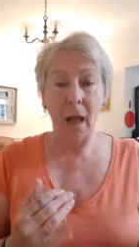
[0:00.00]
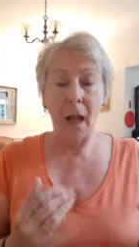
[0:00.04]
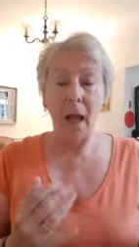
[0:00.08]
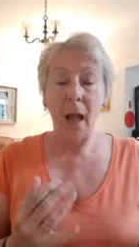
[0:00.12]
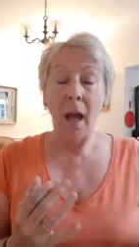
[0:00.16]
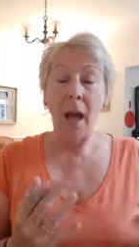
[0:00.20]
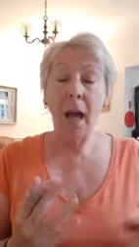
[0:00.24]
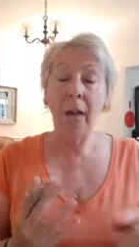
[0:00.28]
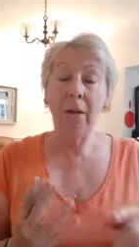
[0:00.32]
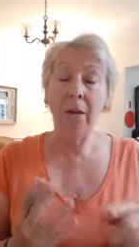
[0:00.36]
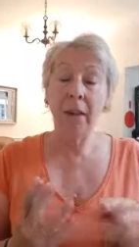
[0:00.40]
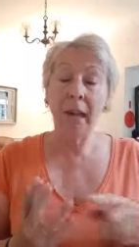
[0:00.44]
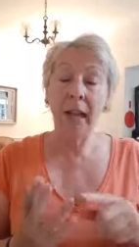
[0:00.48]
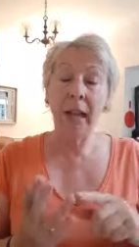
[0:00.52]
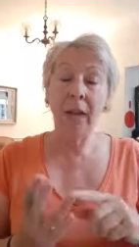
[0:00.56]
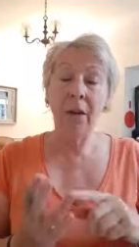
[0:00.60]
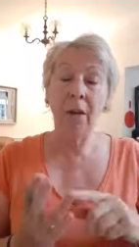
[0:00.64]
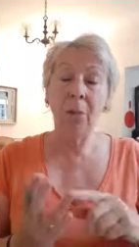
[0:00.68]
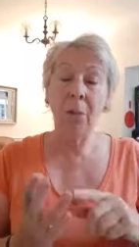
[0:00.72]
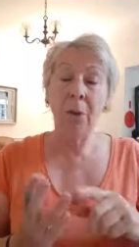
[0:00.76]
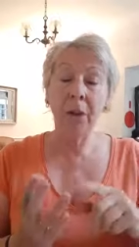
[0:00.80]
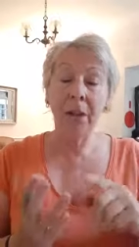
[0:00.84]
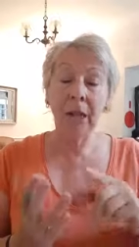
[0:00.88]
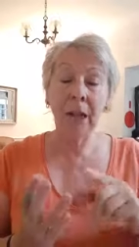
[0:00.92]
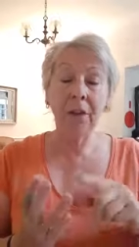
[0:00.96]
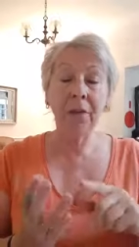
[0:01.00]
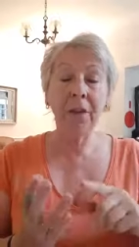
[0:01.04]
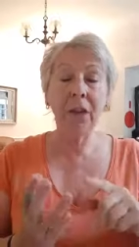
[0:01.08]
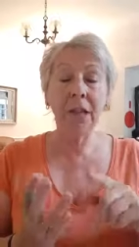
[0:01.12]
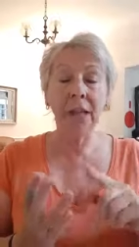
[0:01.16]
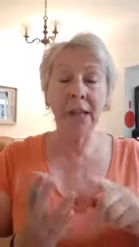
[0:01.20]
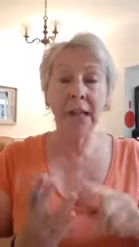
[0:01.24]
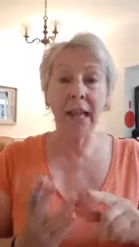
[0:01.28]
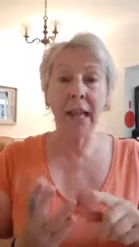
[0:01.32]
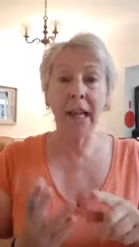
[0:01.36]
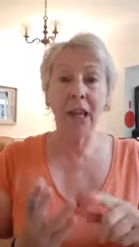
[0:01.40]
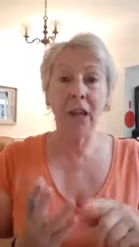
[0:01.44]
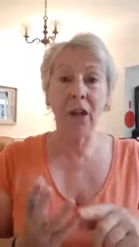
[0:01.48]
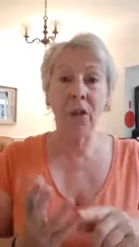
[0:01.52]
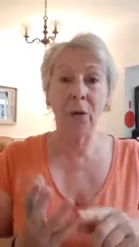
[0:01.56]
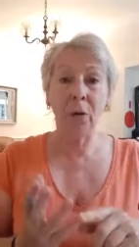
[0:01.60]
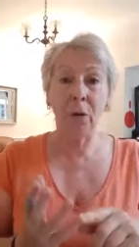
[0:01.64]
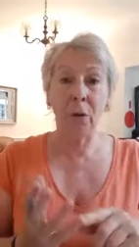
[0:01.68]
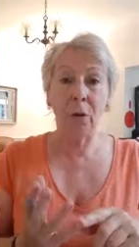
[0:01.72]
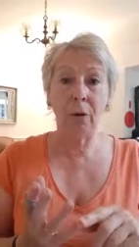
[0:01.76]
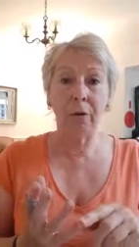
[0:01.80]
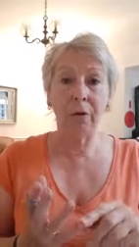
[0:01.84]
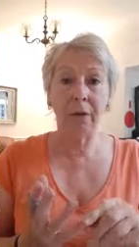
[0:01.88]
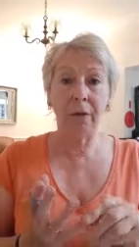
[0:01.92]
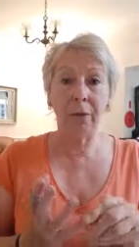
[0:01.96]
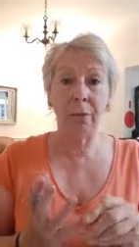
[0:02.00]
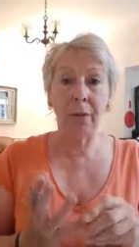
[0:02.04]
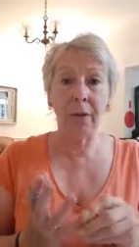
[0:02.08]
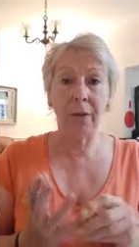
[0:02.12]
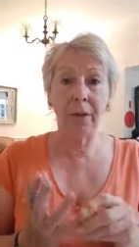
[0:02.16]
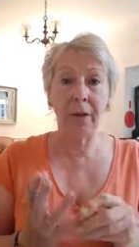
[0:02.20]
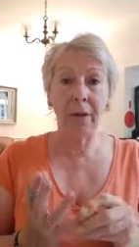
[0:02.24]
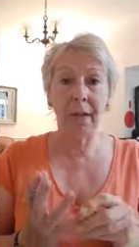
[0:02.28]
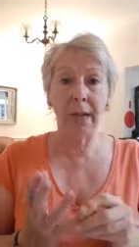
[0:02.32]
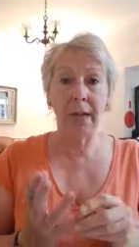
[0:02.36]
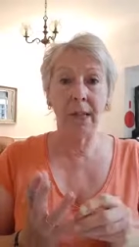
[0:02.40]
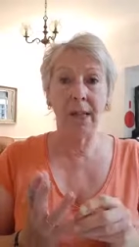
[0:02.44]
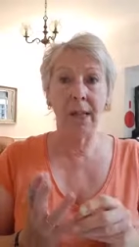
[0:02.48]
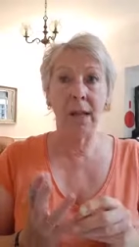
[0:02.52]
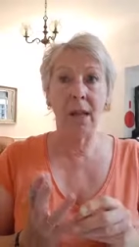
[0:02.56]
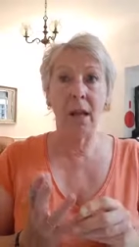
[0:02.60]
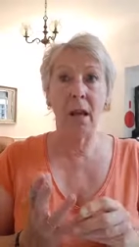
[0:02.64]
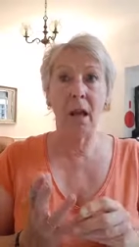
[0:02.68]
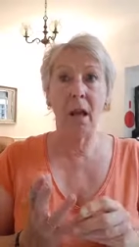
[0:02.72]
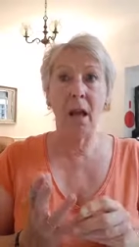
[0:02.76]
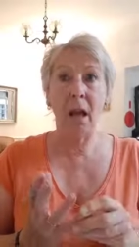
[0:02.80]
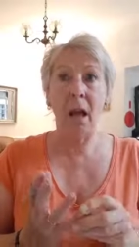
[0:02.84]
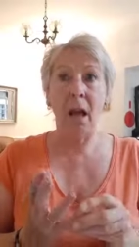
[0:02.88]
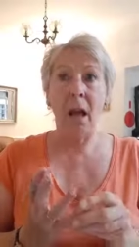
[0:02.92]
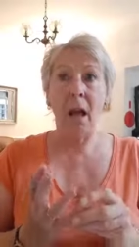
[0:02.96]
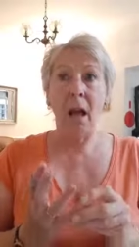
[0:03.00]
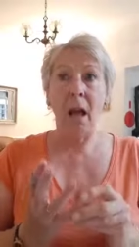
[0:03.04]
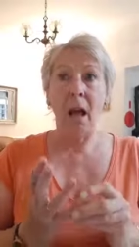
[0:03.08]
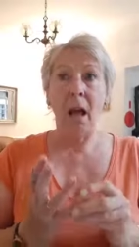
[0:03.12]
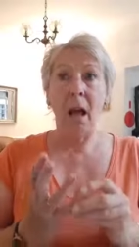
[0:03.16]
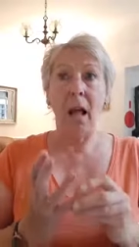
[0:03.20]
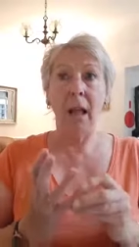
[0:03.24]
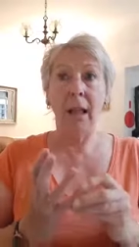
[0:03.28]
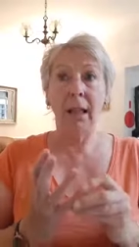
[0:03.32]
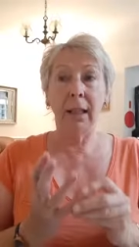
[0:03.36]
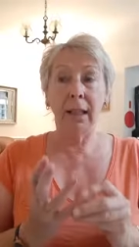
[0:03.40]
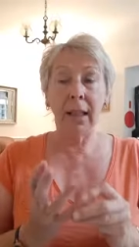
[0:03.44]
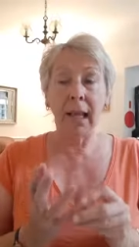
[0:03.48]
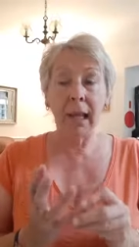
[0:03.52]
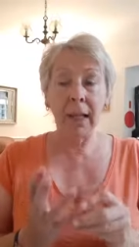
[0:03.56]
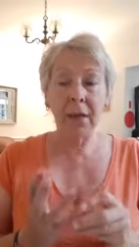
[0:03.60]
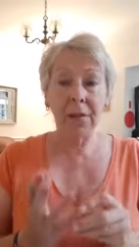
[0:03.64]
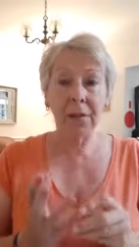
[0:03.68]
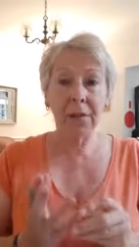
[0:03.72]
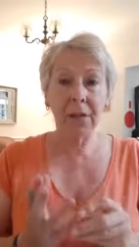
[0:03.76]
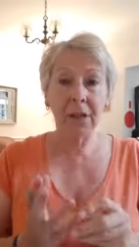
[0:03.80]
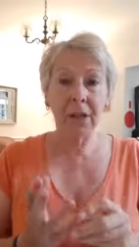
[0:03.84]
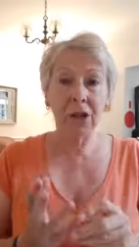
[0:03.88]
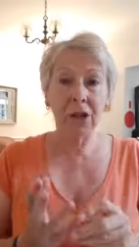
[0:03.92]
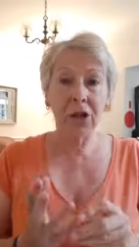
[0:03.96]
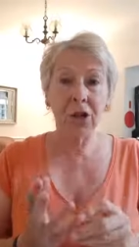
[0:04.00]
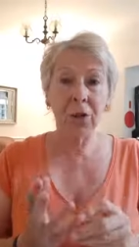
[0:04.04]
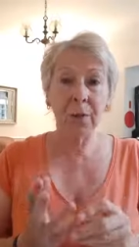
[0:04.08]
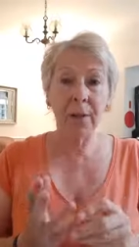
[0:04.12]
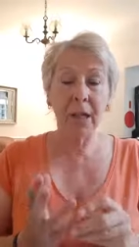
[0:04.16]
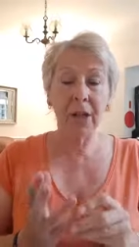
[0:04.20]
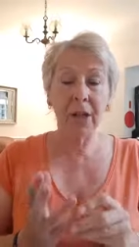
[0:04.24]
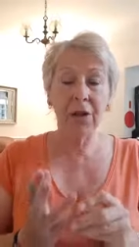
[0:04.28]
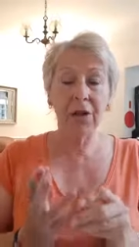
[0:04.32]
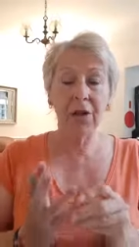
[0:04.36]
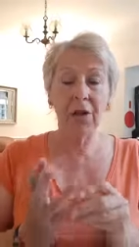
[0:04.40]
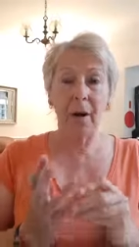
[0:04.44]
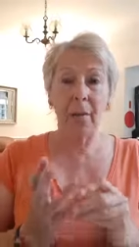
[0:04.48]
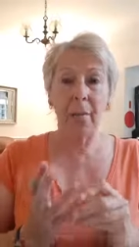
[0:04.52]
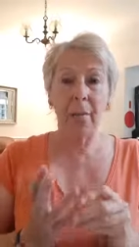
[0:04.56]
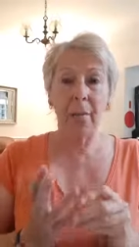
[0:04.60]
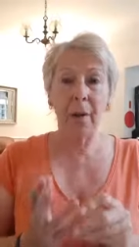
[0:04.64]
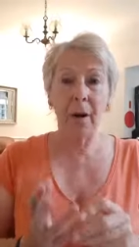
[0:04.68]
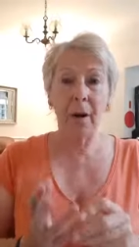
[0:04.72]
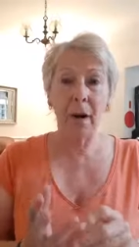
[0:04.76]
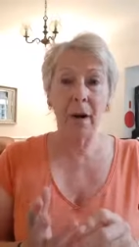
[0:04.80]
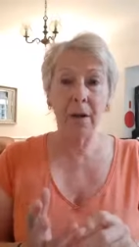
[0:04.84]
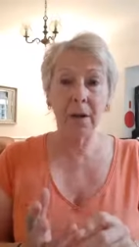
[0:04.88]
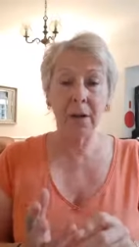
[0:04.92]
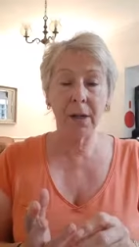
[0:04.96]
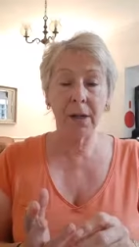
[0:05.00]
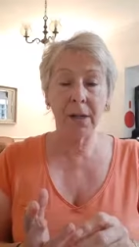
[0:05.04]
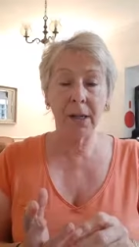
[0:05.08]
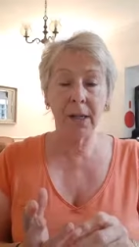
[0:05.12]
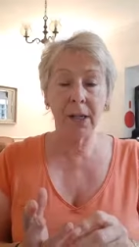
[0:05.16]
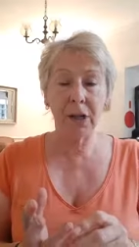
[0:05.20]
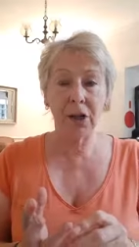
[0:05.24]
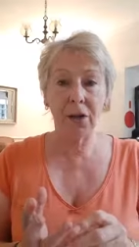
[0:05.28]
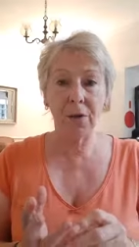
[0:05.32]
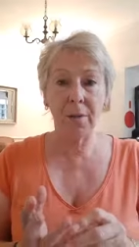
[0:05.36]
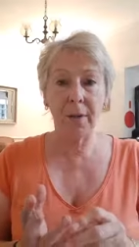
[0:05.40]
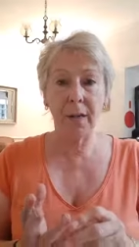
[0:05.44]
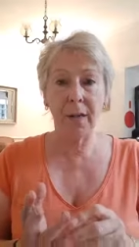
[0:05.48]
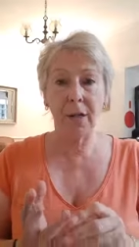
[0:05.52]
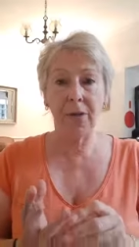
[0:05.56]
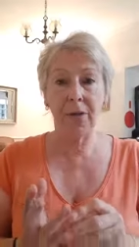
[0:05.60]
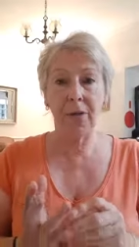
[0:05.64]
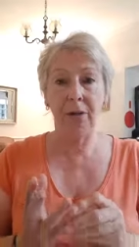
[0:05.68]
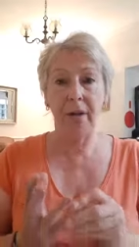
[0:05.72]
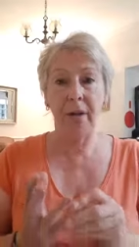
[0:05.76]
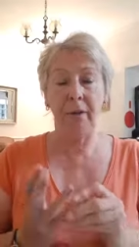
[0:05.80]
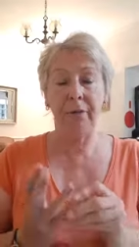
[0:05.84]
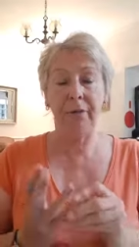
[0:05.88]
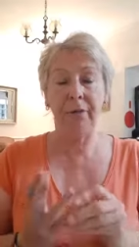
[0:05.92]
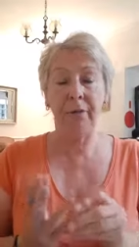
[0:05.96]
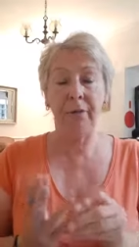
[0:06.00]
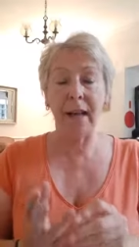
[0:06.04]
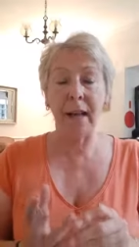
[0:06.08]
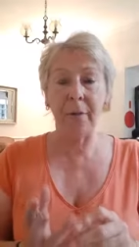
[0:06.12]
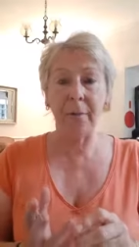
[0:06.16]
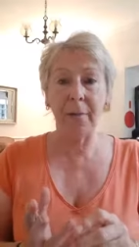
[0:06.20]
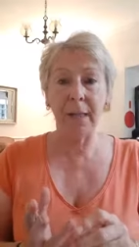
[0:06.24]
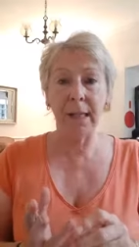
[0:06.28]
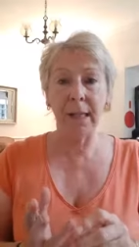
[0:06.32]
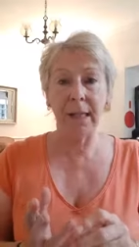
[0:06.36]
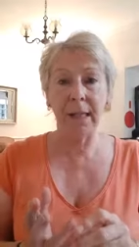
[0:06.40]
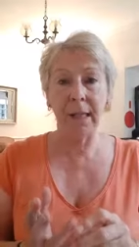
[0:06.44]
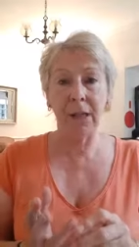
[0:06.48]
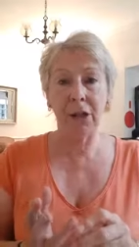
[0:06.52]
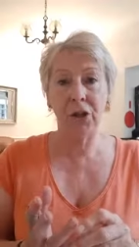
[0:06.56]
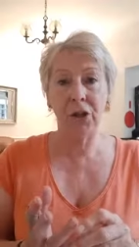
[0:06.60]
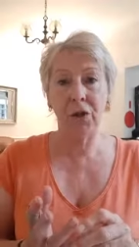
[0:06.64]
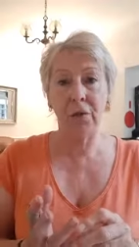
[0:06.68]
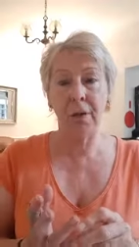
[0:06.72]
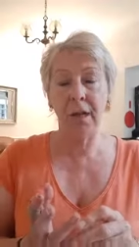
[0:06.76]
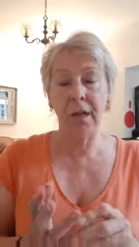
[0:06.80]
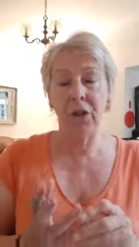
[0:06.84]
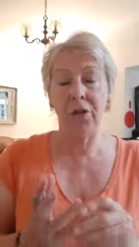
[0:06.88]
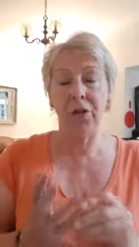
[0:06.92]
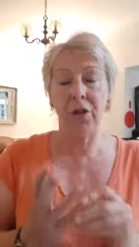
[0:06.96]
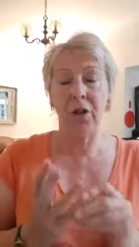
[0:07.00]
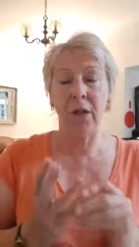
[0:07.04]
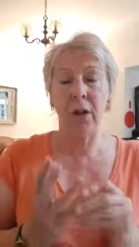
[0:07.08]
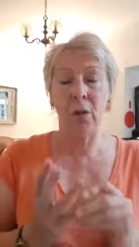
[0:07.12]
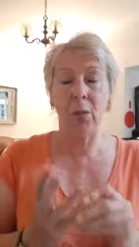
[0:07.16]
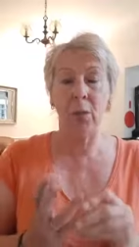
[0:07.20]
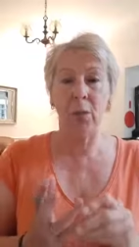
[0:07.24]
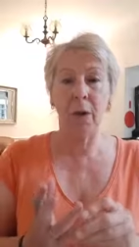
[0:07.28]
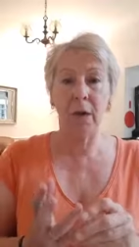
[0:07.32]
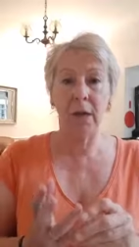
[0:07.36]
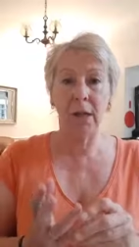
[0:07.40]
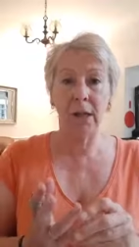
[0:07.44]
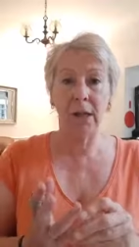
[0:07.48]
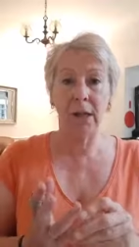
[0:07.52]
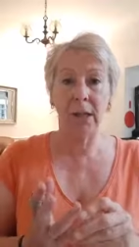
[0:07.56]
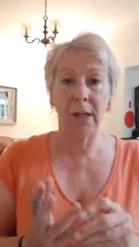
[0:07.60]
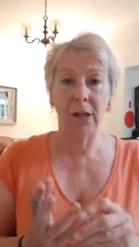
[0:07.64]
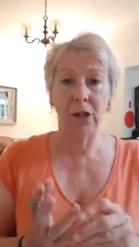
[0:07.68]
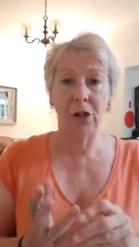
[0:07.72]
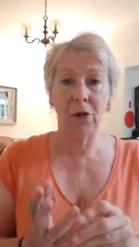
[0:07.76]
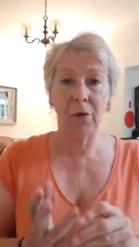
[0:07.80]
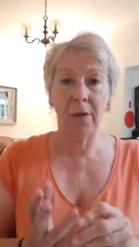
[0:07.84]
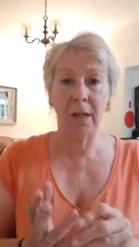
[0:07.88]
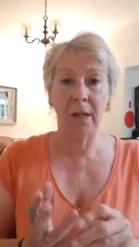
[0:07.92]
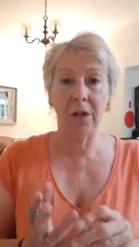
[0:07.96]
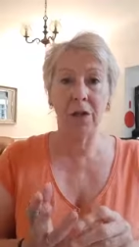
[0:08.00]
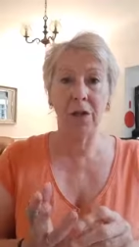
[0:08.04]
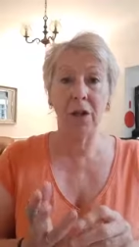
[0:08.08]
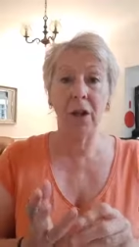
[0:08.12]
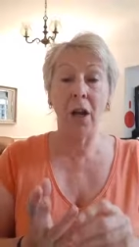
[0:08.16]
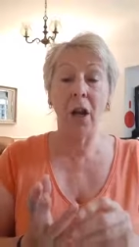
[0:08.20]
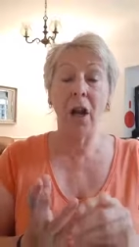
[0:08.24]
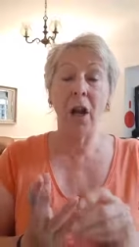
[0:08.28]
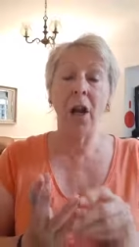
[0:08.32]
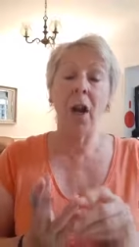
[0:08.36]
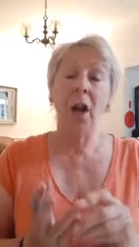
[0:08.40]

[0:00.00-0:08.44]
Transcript: And then whatever set you off, whether it's a life situation, a partner situation, a family situation, a work situation,